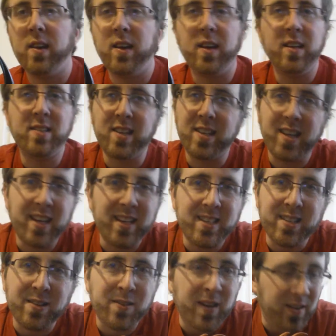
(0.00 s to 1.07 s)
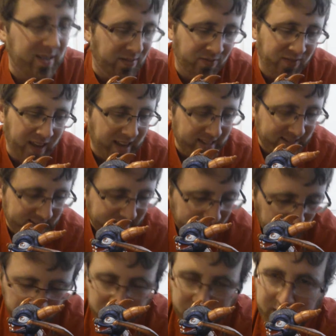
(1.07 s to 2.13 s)
he's going to get surrounded fast
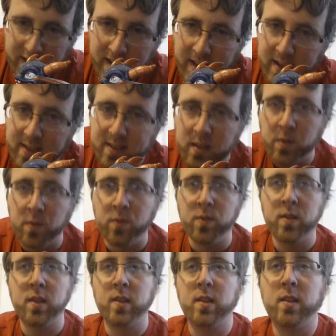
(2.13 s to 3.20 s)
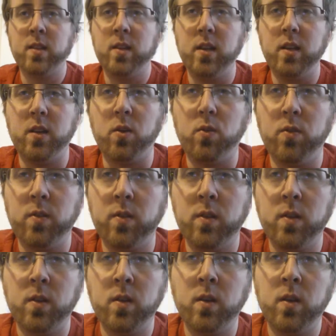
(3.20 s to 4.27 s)
because, you know,
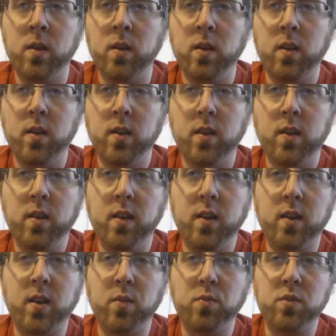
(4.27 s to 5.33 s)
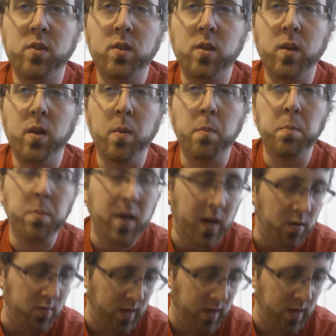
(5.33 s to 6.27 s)
here comes Mega